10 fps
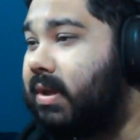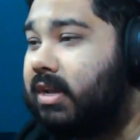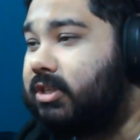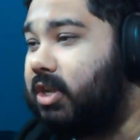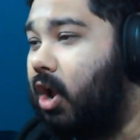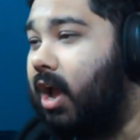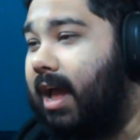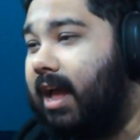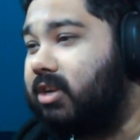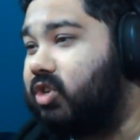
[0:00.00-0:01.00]
So
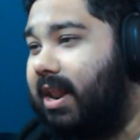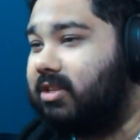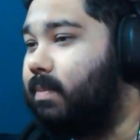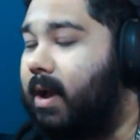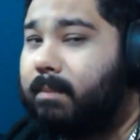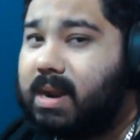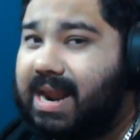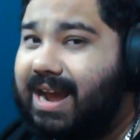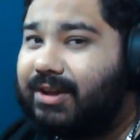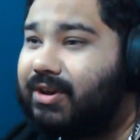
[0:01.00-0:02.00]
shout out to Mark
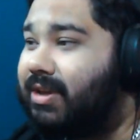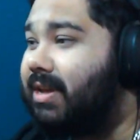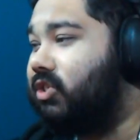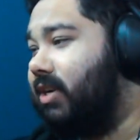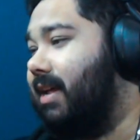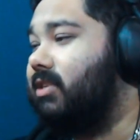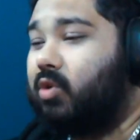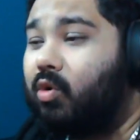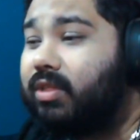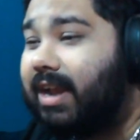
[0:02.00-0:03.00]
Bonanno, shout out to
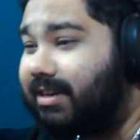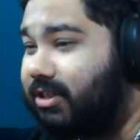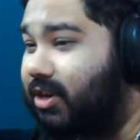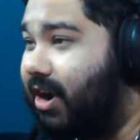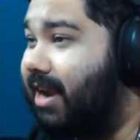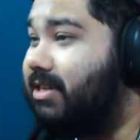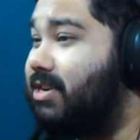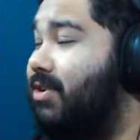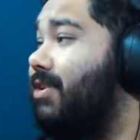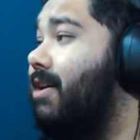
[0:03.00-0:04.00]
all the Aunty
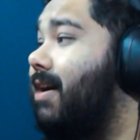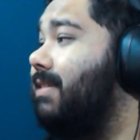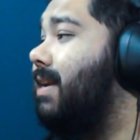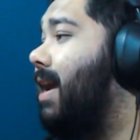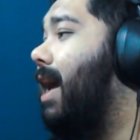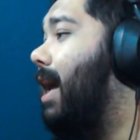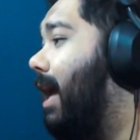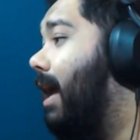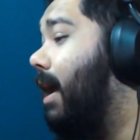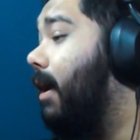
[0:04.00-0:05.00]
Donna guys.
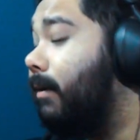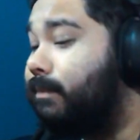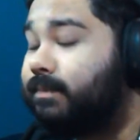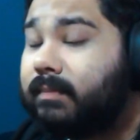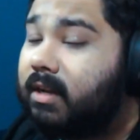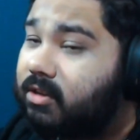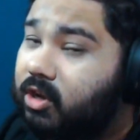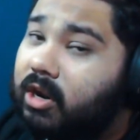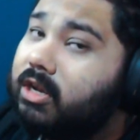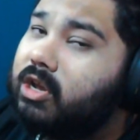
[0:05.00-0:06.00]
You
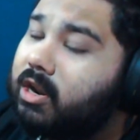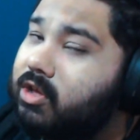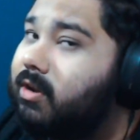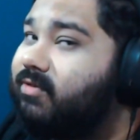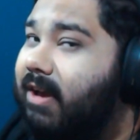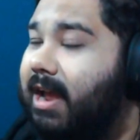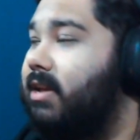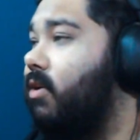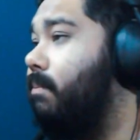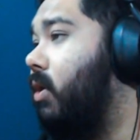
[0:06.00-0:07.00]
got a huge fan
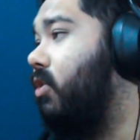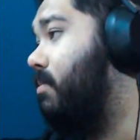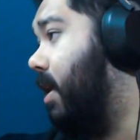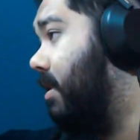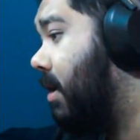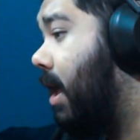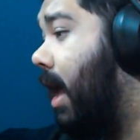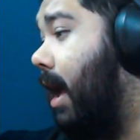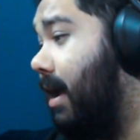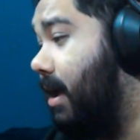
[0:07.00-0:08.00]
here in Perth,
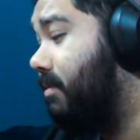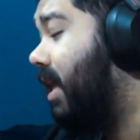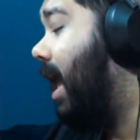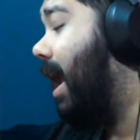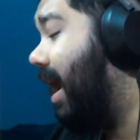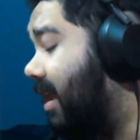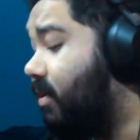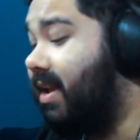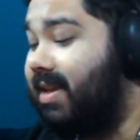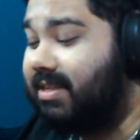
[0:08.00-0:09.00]
man. Anyway,
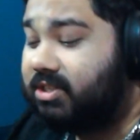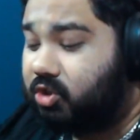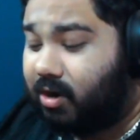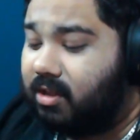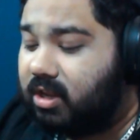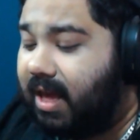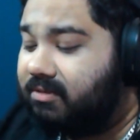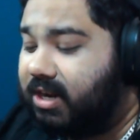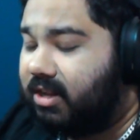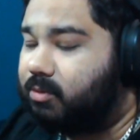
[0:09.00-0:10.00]
this is Try Not to Laugh
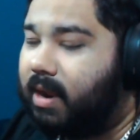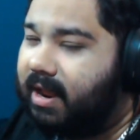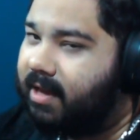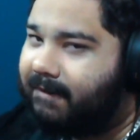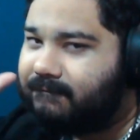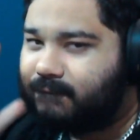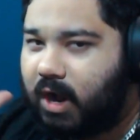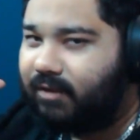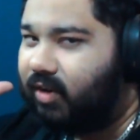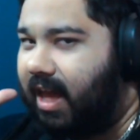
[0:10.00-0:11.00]
challenge, man.
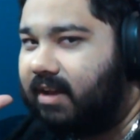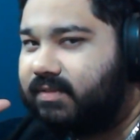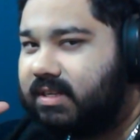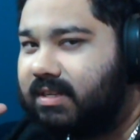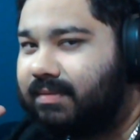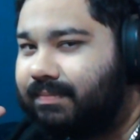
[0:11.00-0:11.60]
5 laughs.